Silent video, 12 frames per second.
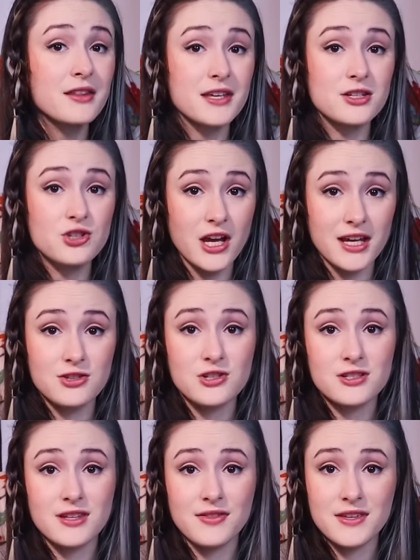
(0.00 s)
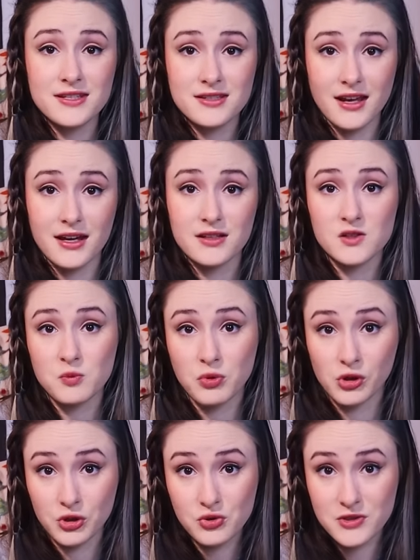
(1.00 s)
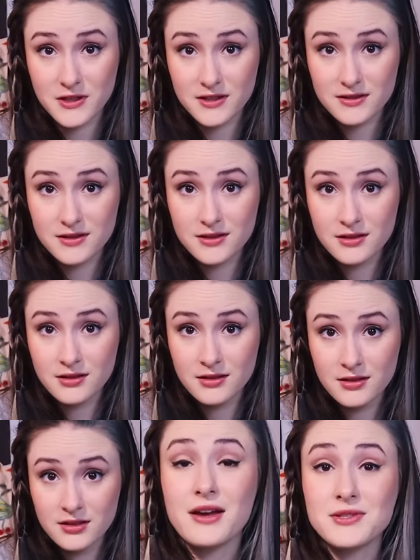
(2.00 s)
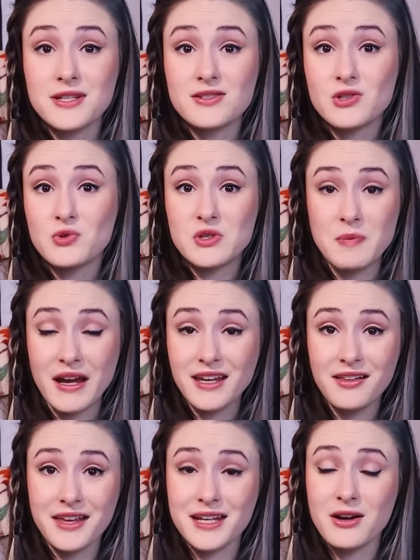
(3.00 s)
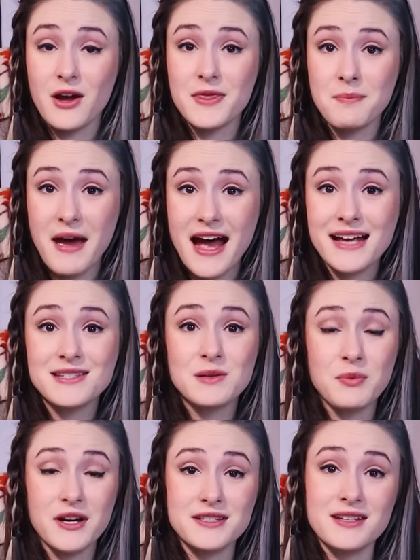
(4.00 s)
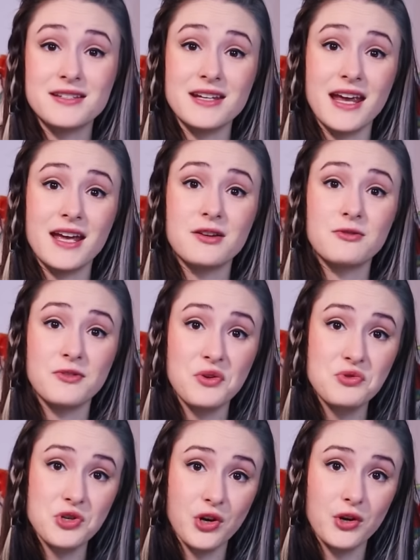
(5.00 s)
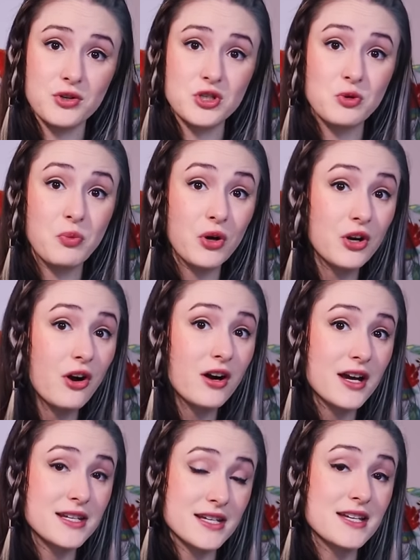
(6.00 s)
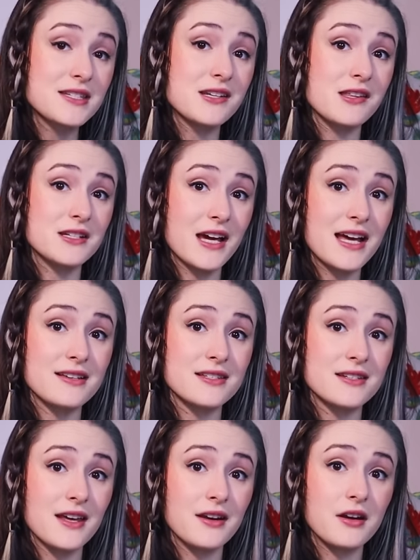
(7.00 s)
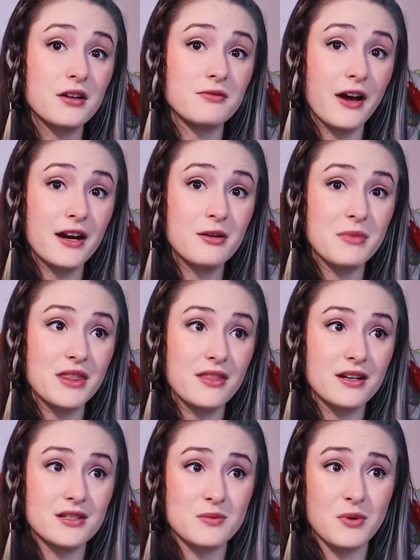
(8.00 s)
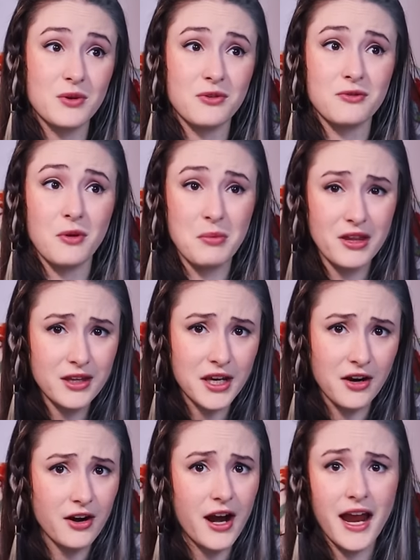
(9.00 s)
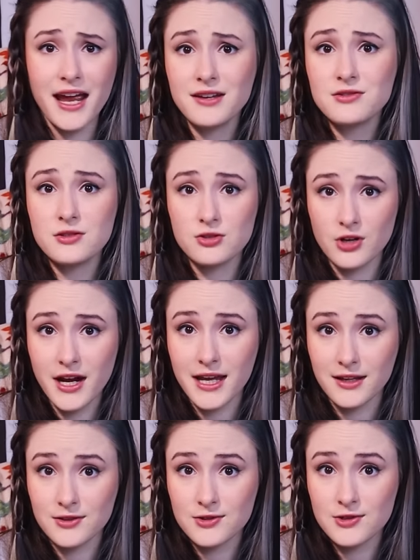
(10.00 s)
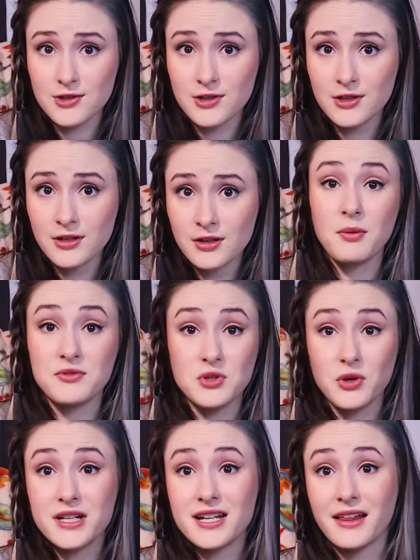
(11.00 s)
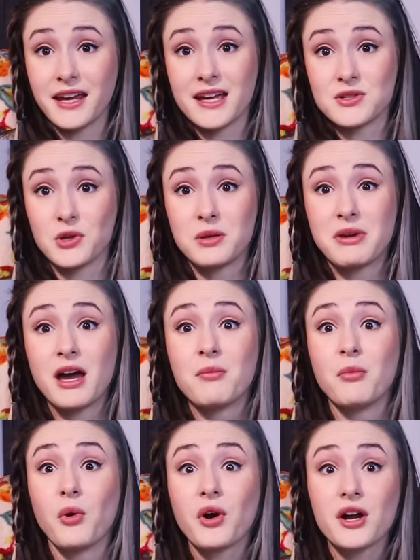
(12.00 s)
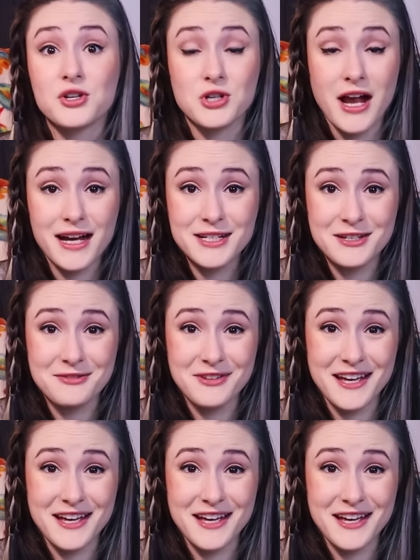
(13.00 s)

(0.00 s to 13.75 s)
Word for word: the changes that the science produces. It allows us to speculate on the past, present, present and future, to put our ideas to the test in an environment that is both familiar and strange. This type of storytelling has only become more attractive